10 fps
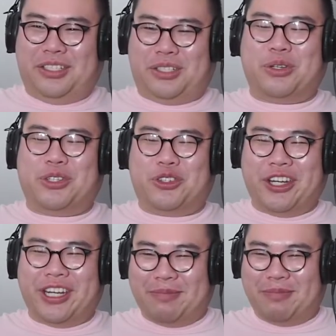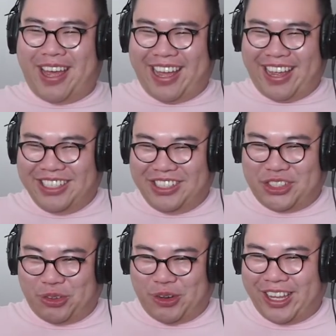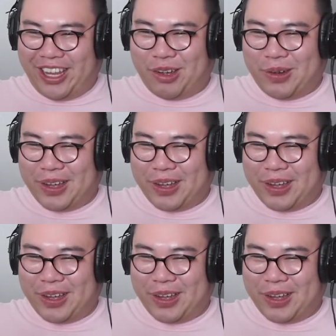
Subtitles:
Just retreating back, shrinking away.